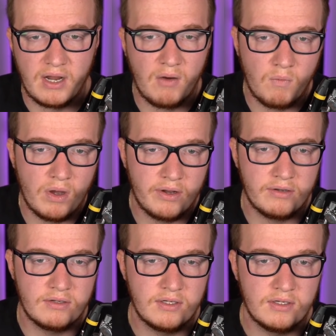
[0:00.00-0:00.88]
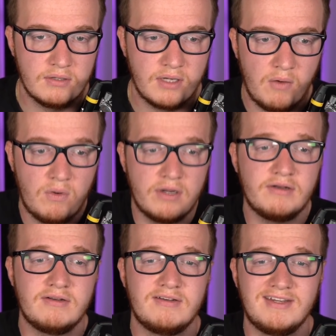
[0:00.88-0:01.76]
I
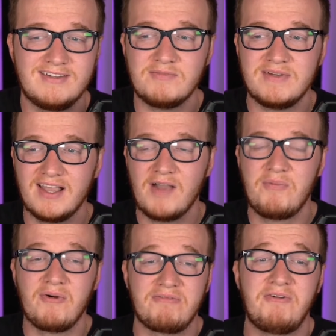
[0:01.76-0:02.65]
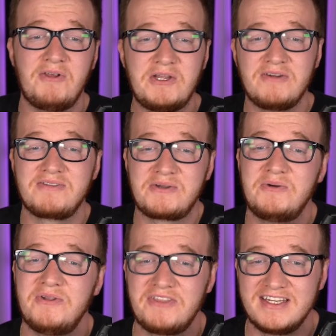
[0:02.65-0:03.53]
want it to be like a portfolio of the
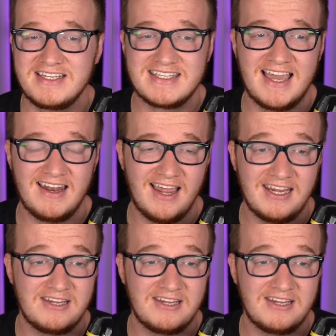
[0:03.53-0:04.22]
cool things that